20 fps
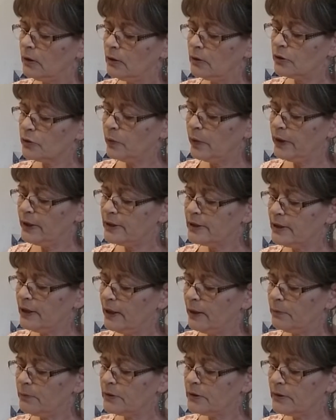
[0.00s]
Sweet
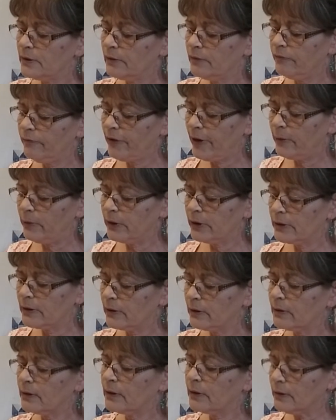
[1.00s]
Snips fabric
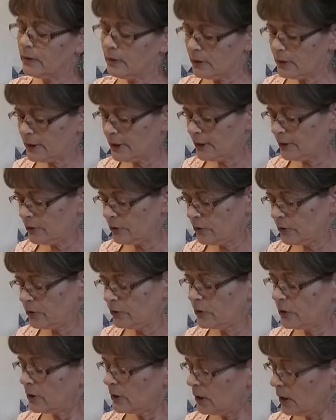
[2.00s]

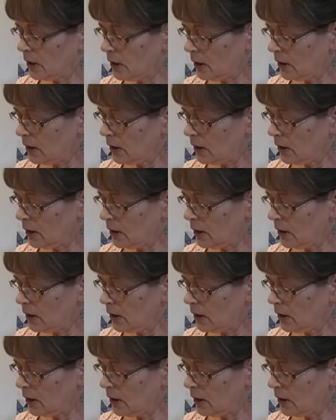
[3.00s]
scissors.